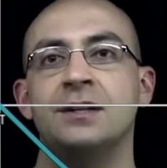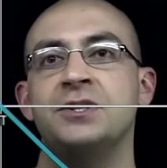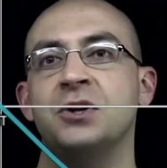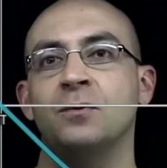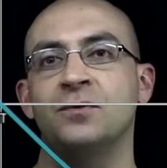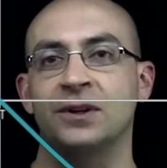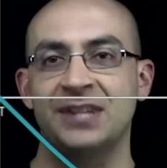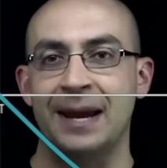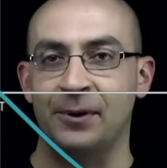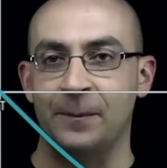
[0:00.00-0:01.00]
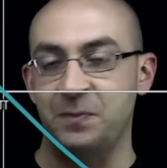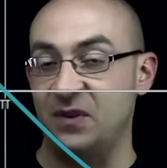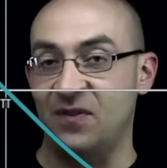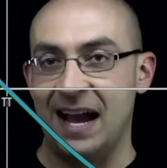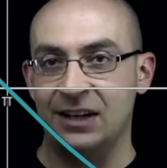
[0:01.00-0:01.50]
So for example,
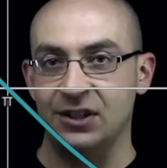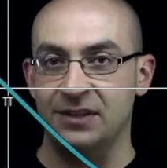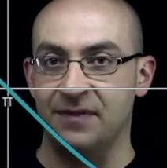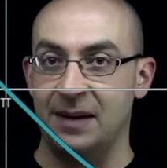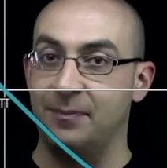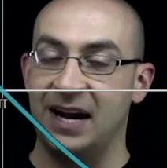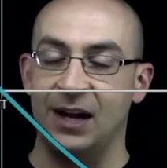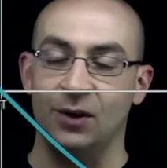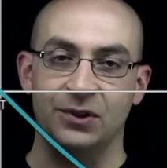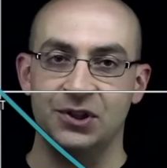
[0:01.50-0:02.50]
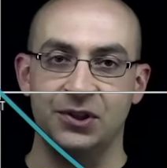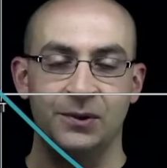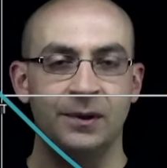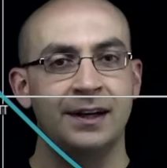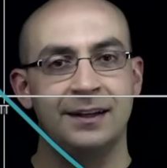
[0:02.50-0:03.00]
if I actually divided pi over
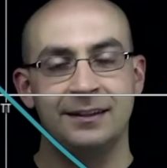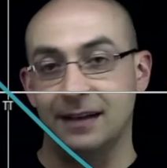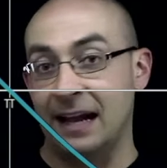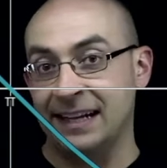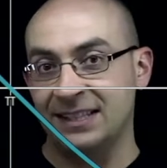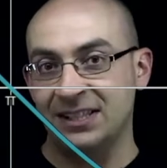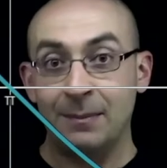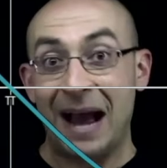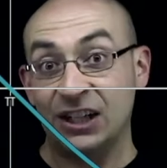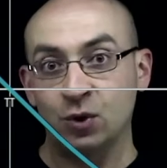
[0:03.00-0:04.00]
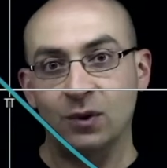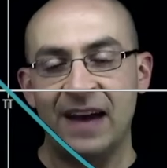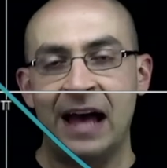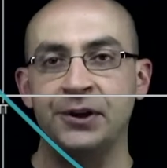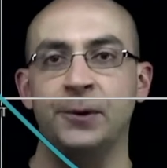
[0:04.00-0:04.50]
2, I'd get some actual
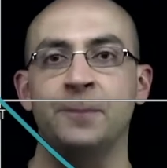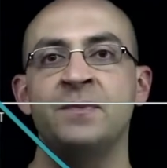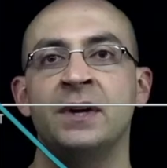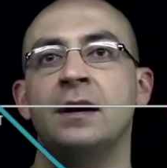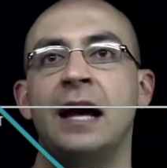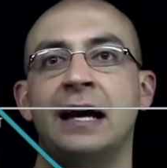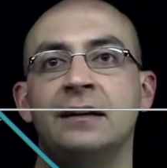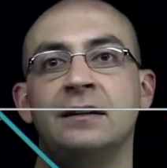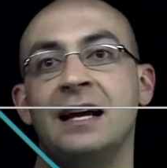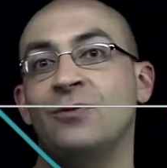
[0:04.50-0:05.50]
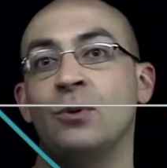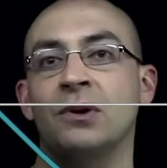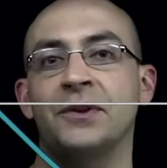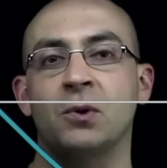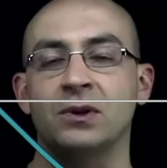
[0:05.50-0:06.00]
value. And if we were on
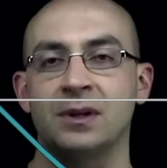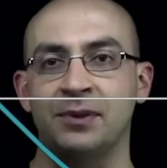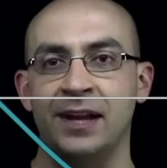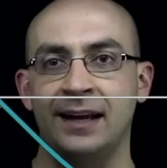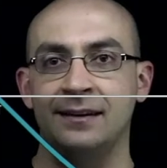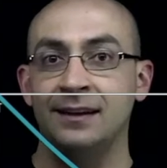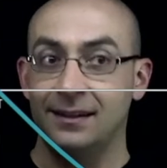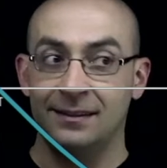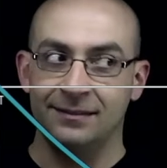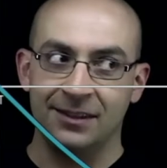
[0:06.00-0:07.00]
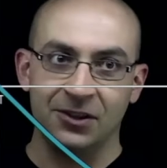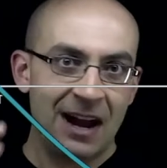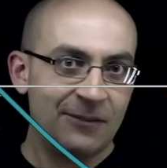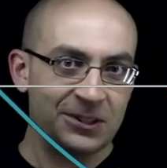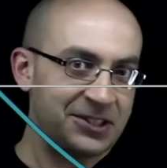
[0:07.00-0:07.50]
the coordinate plane, the
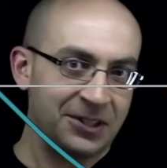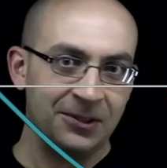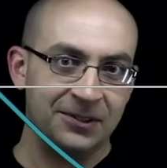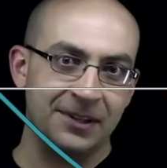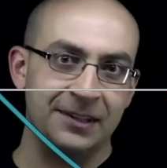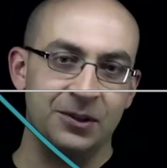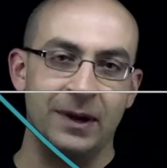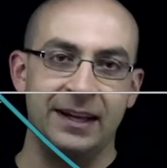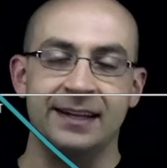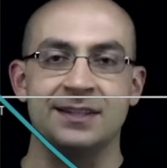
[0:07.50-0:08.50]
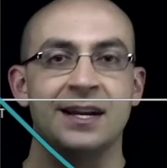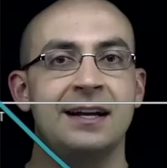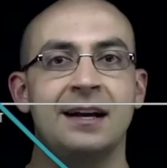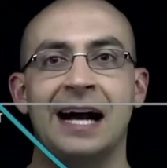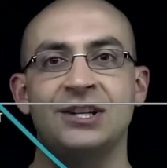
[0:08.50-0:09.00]
graph would still look like the way it is.
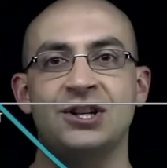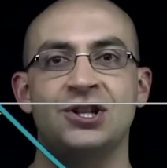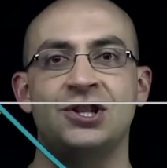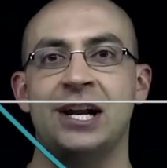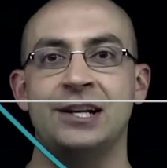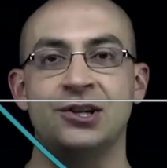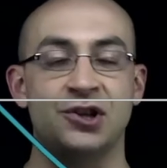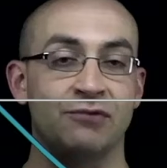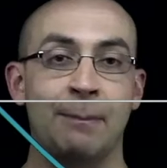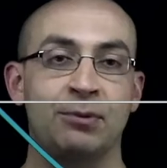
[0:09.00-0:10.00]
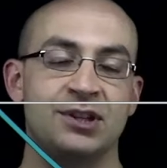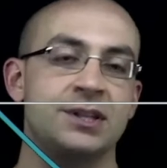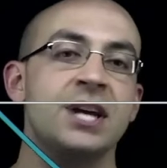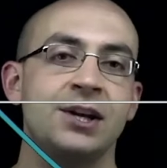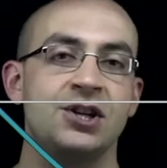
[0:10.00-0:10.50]
I just changed the
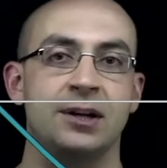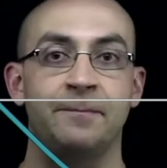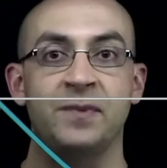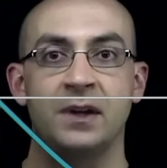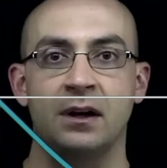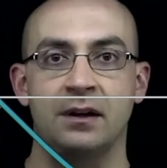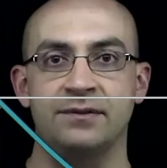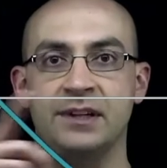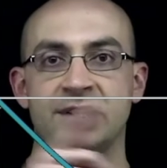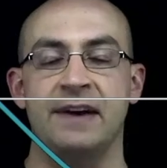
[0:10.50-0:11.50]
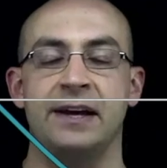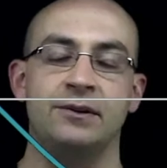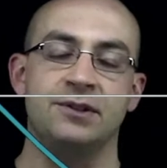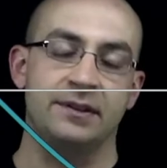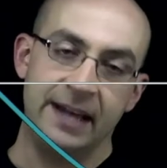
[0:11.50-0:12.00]
representation of these
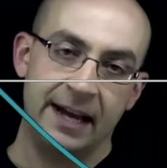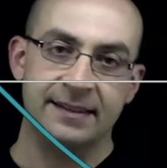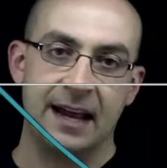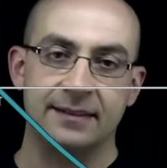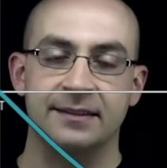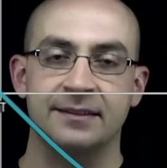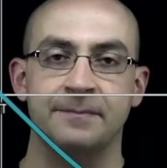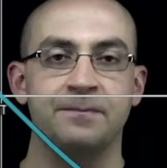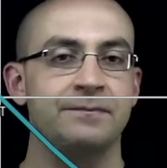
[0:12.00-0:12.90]
values on the x-axis.